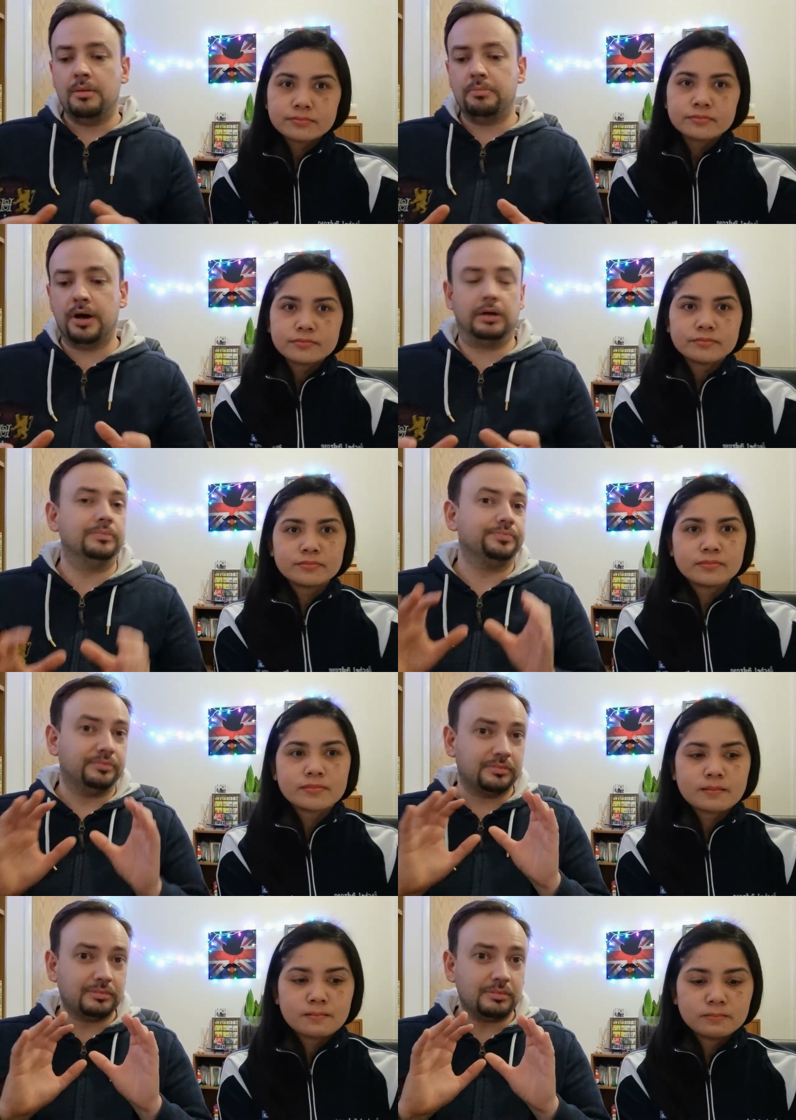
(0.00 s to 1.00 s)
Speaker 1: But
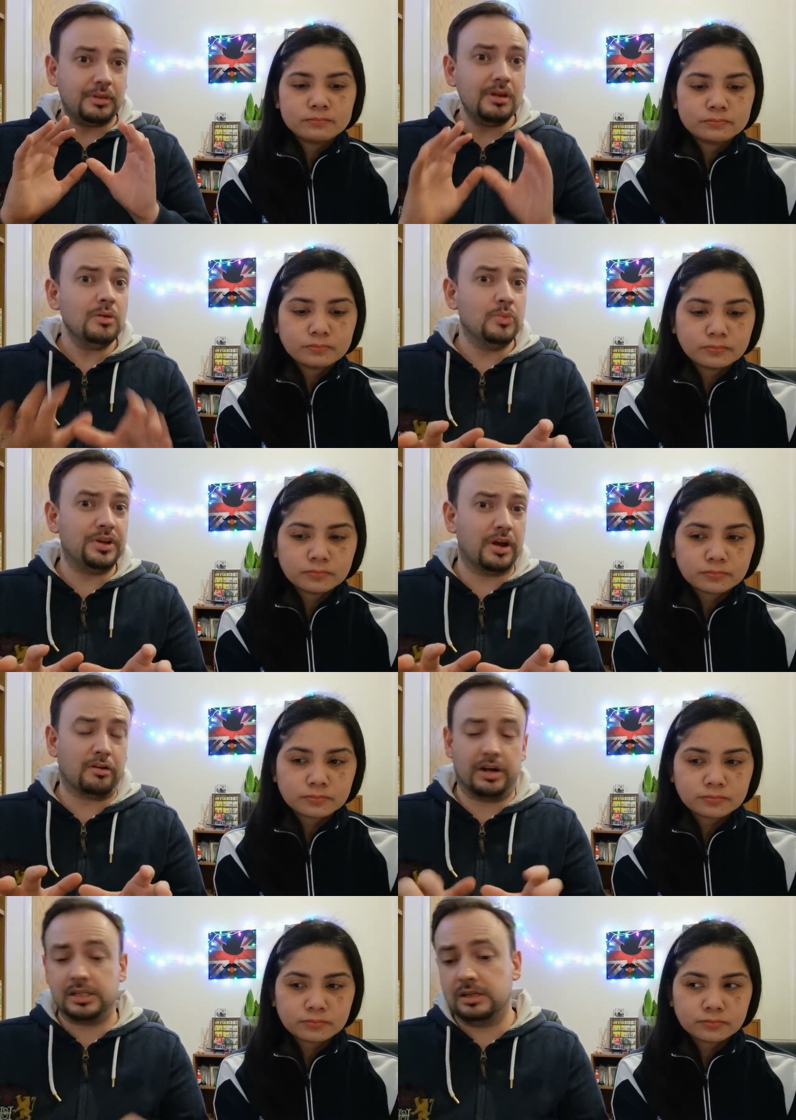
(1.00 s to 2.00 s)
we
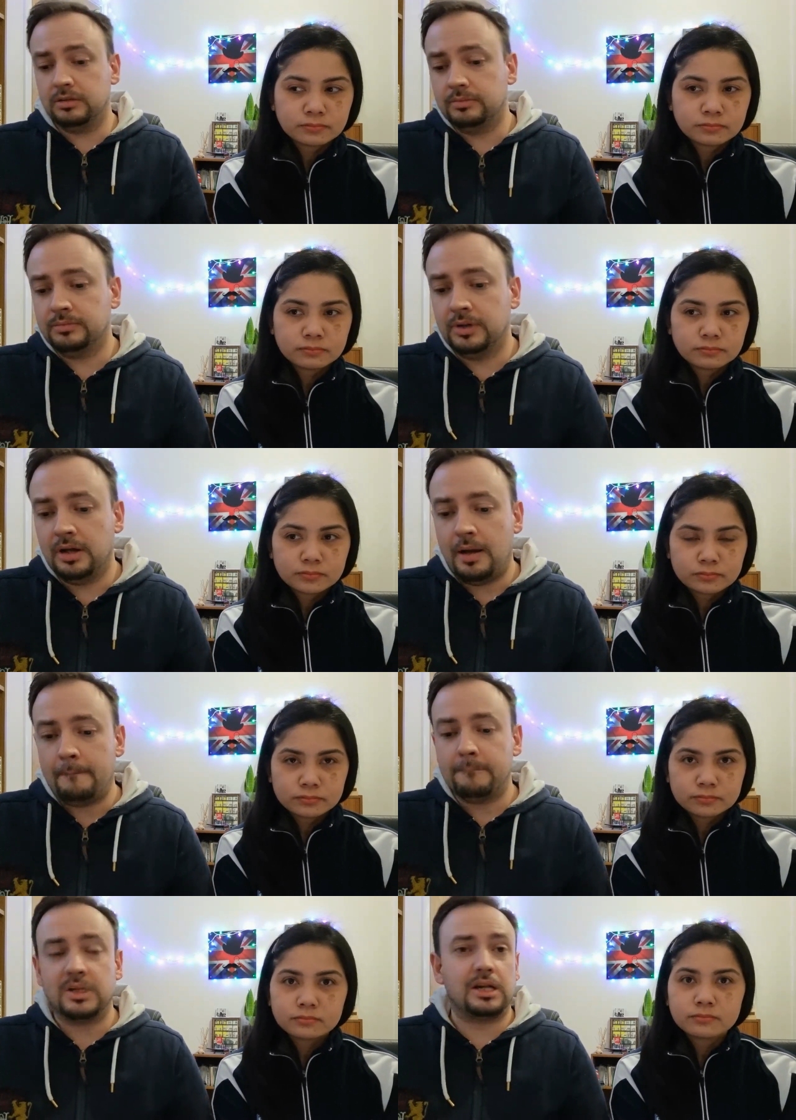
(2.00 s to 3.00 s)
digress.
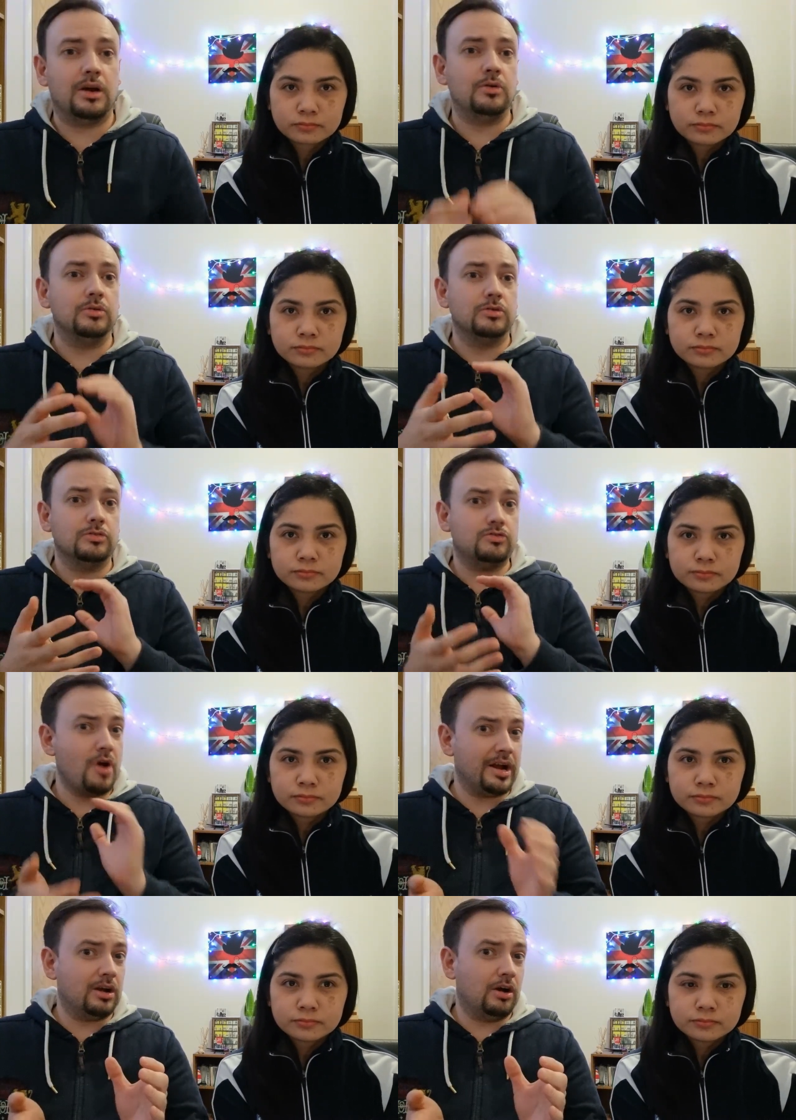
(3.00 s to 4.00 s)
So
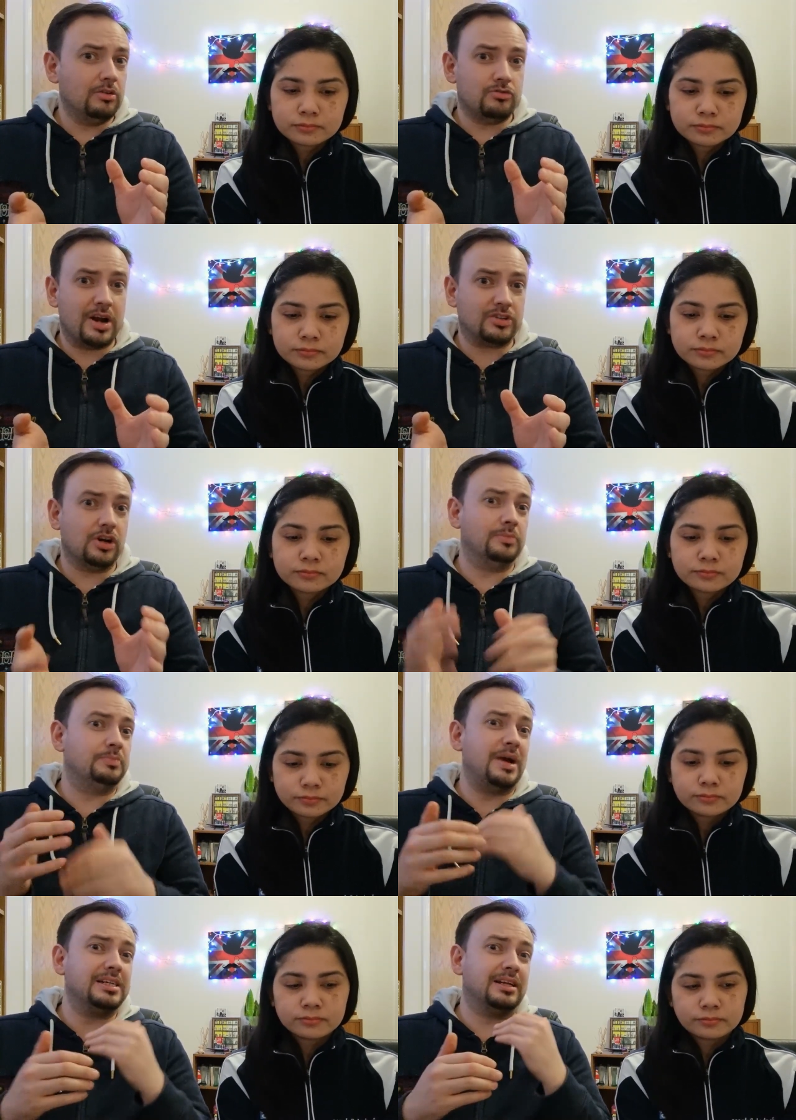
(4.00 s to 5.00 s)
TRAC Jobs,
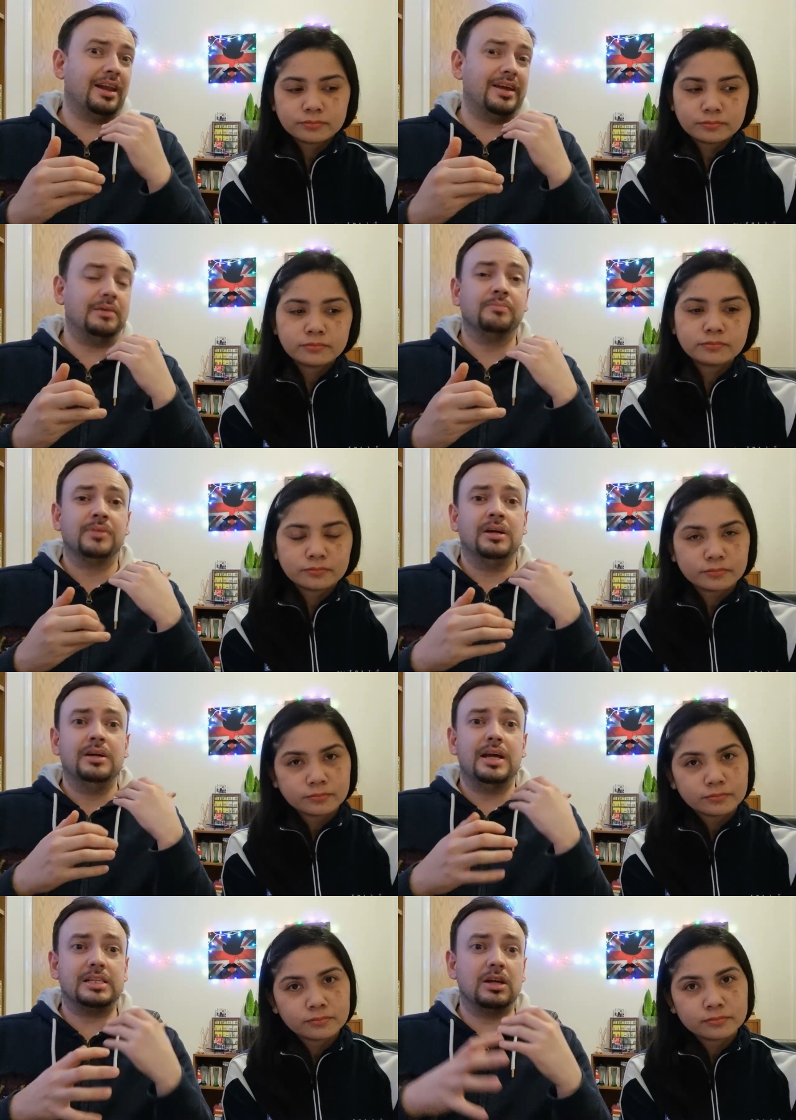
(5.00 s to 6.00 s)
basically,
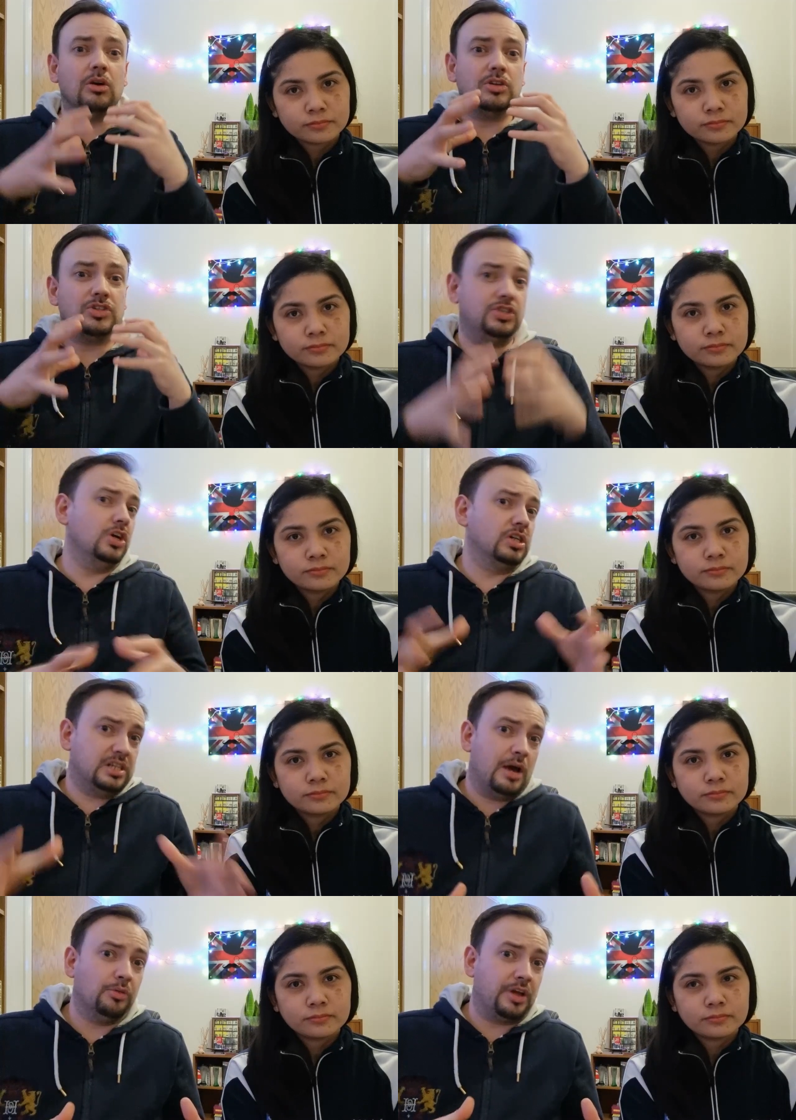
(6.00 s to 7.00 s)
it's not
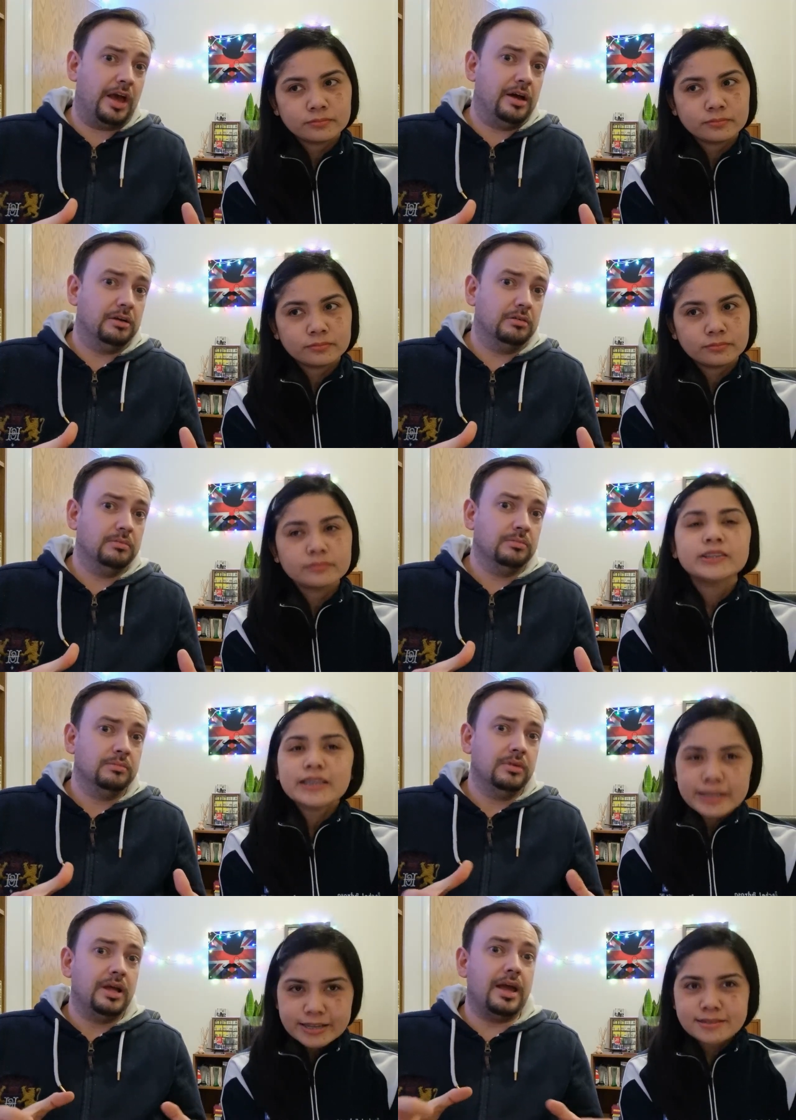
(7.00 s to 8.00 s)
just healthcare.
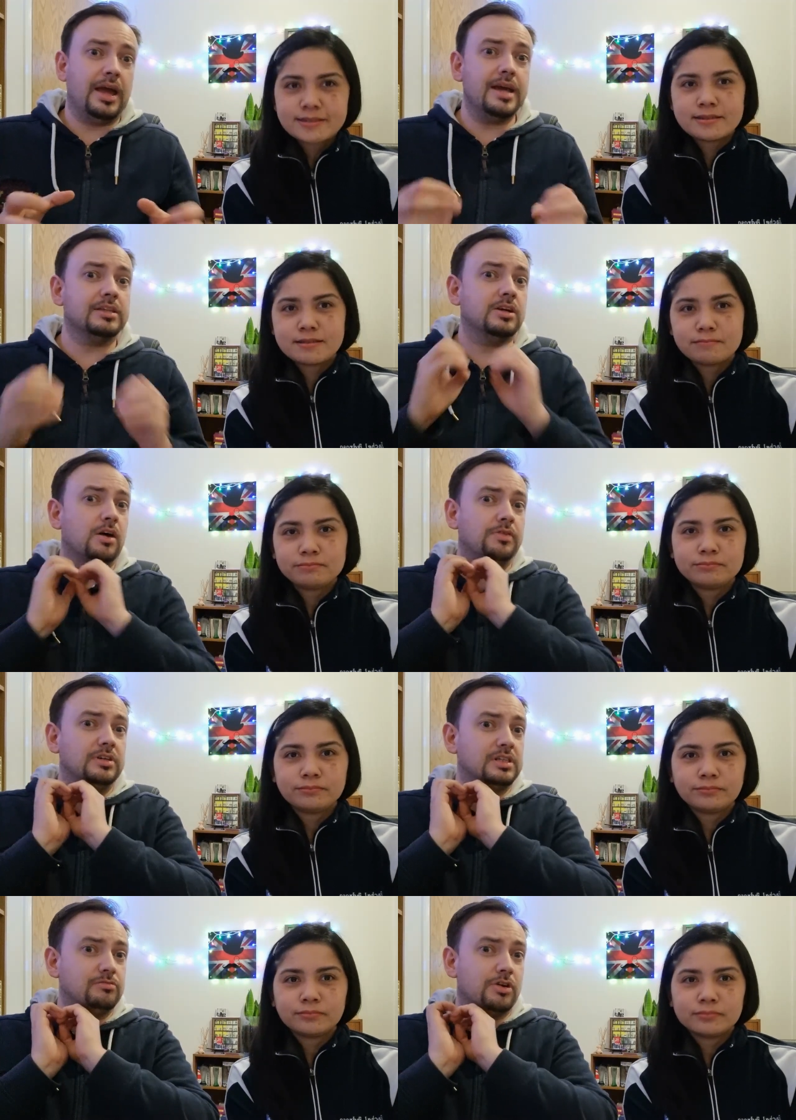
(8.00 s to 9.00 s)
Yes. It
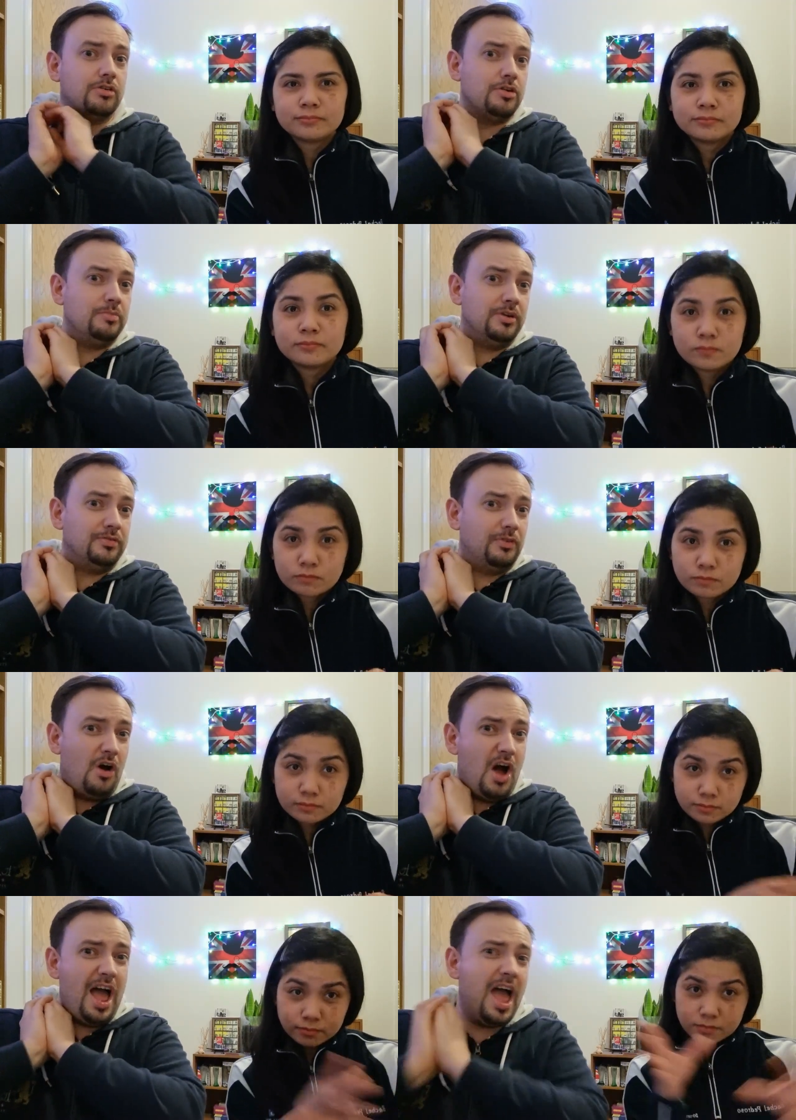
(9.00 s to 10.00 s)
covers recruitment
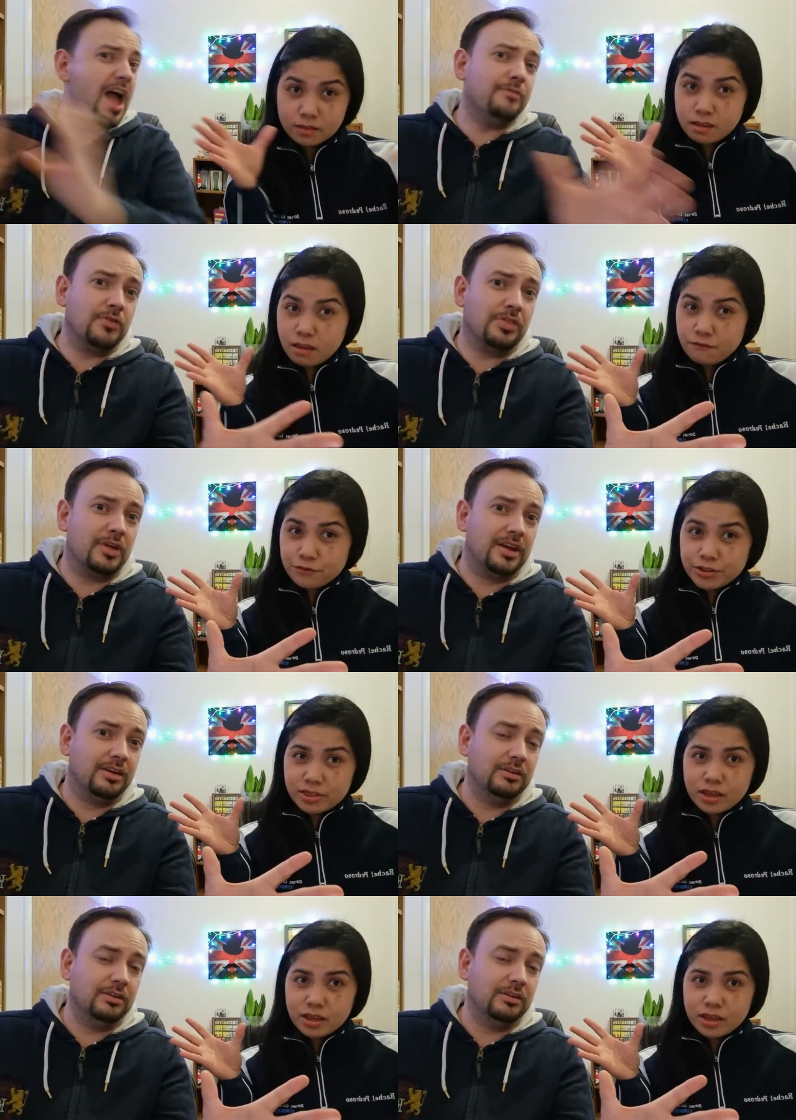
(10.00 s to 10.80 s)
for everything.